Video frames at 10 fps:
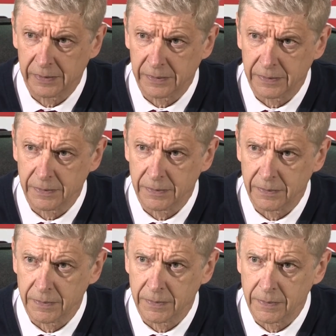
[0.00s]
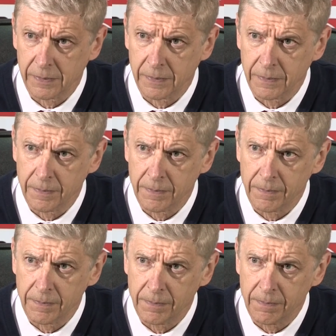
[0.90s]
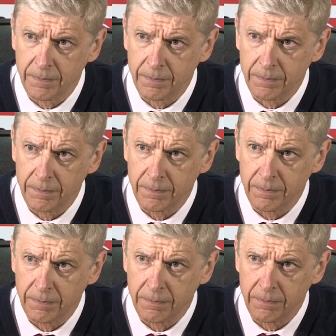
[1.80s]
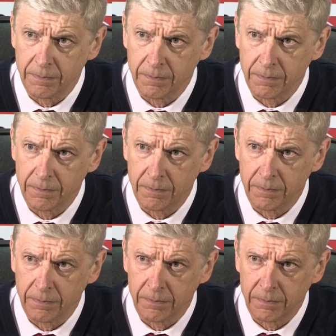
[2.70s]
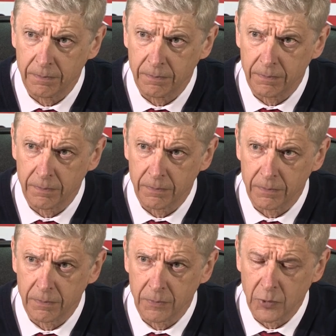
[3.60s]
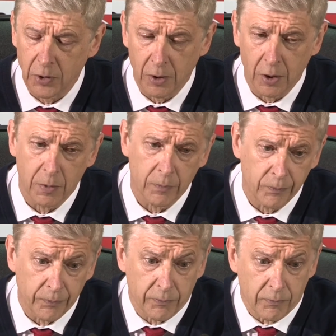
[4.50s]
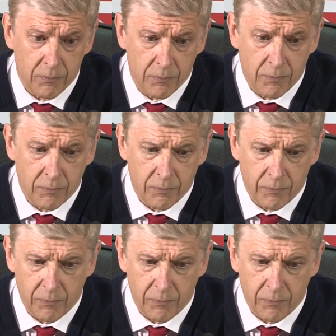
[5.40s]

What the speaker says: No one is speaking in this clip.